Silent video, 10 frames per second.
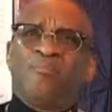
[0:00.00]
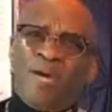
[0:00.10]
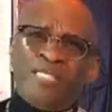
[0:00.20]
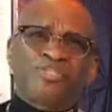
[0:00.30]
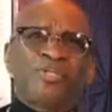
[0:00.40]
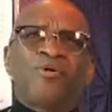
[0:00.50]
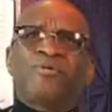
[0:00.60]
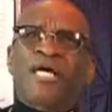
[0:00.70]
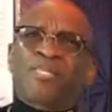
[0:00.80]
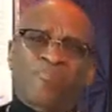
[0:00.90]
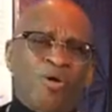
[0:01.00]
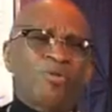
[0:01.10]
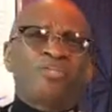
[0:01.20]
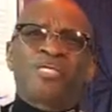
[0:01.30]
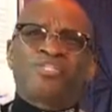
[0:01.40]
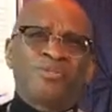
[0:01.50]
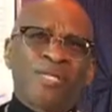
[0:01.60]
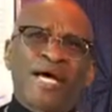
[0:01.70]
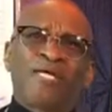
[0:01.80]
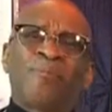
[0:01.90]
Make sure that the person that you
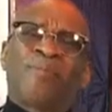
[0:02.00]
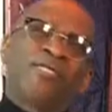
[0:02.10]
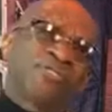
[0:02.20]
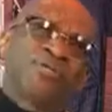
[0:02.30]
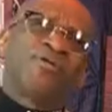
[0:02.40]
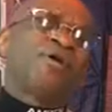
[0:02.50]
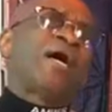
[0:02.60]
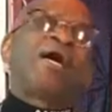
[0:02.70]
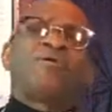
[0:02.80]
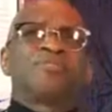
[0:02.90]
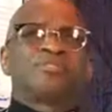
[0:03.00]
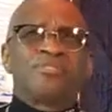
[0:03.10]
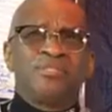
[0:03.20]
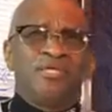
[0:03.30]
let up into your house